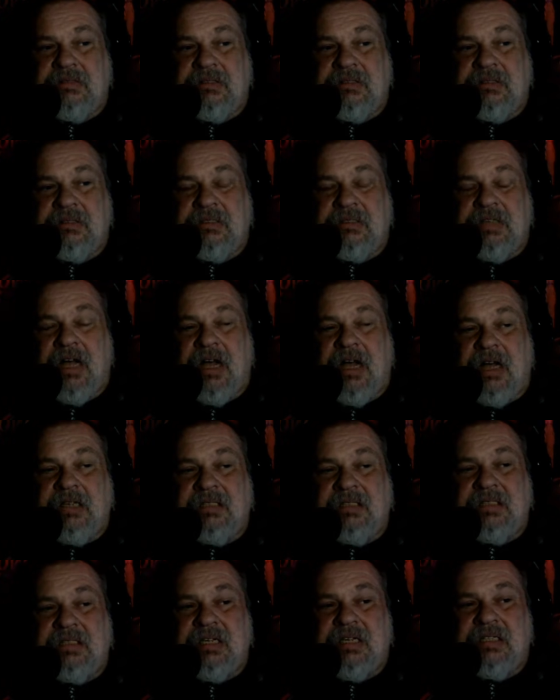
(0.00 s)
God,
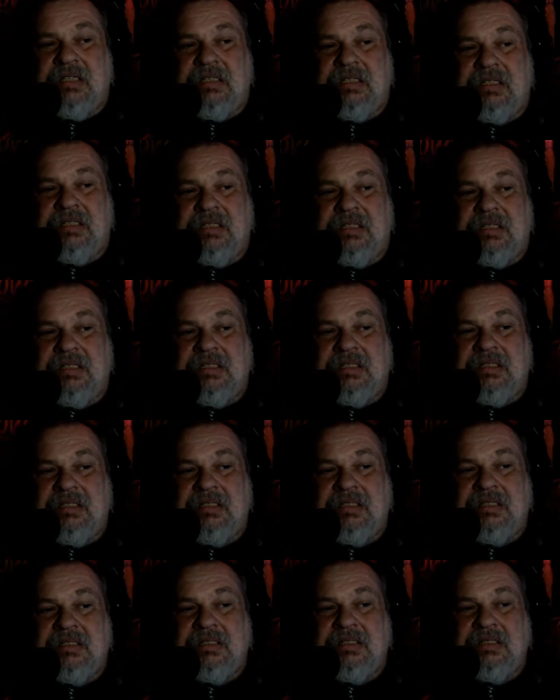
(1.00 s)
Dustin.
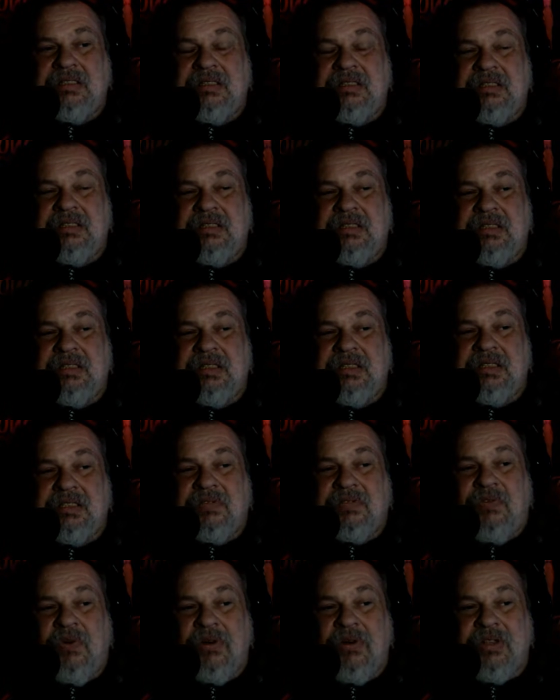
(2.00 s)
It's
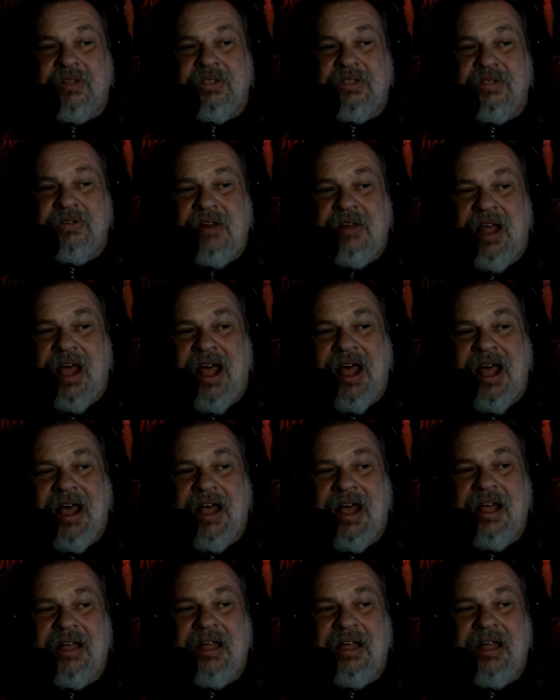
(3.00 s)
4th of July.